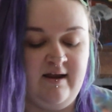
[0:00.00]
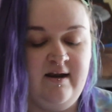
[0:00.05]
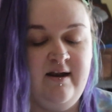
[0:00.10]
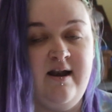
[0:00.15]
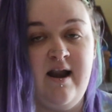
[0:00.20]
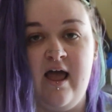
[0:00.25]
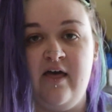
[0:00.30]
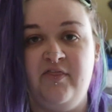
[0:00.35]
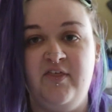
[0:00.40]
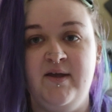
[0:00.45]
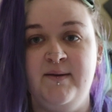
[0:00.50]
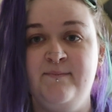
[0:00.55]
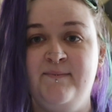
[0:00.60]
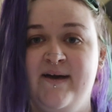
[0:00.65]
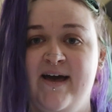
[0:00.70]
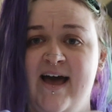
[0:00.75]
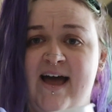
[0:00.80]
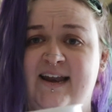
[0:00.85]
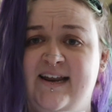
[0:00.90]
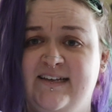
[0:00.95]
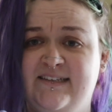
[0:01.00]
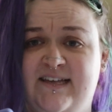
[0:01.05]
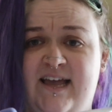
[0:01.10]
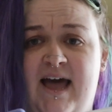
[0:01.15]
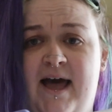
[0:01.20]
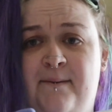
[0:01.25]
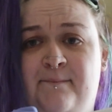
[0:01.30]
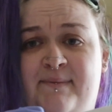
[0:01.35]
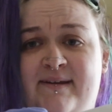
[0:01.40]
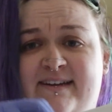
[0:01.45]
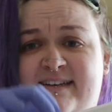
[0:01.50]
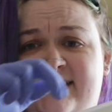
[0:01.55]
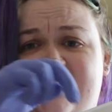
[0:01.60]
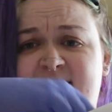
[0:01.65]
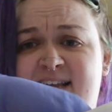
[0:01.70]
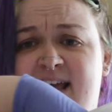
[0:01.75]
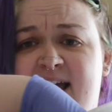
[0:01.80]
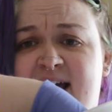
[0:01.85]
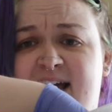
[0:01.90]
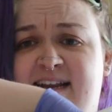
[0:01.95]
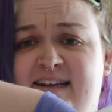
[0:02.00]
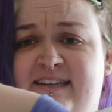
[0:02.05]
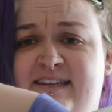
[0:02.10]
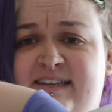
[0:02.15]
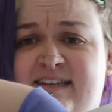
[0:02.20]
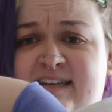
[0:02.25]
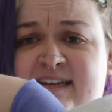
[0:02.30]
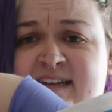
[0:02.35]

Nothing bad has happened yet.